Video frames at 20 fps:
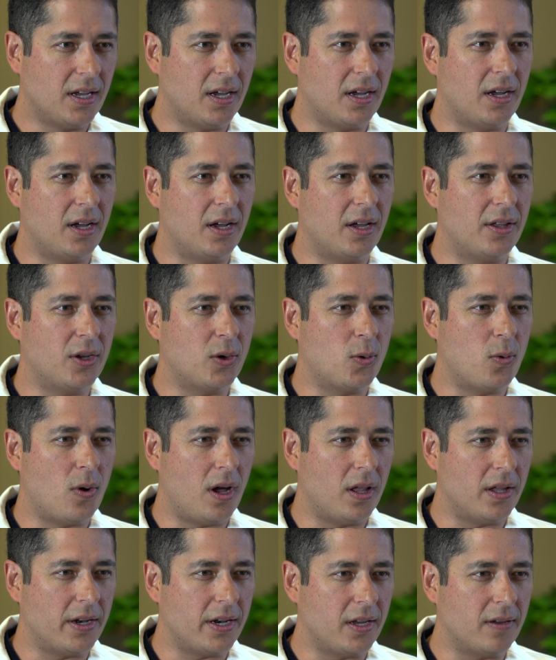uh, the
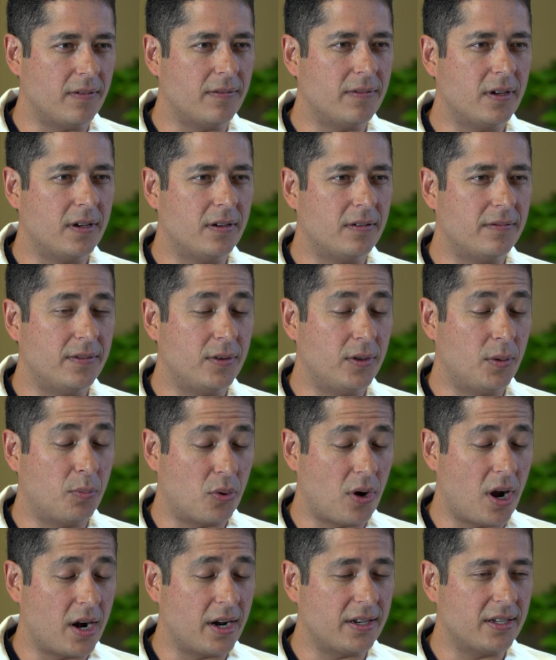quality of, of the
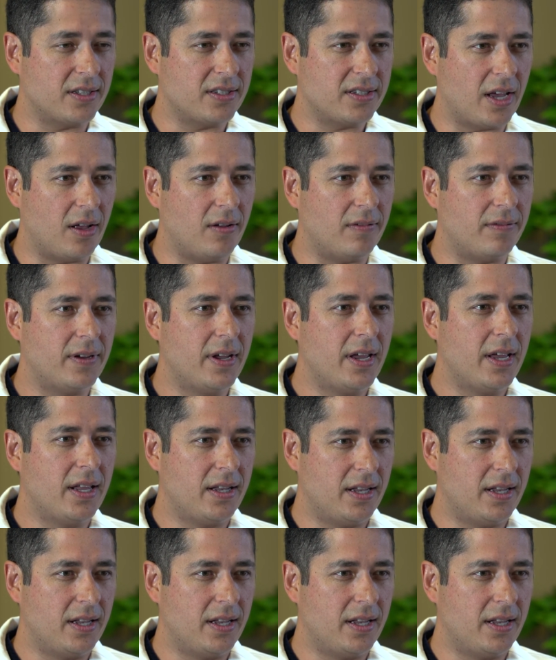product itself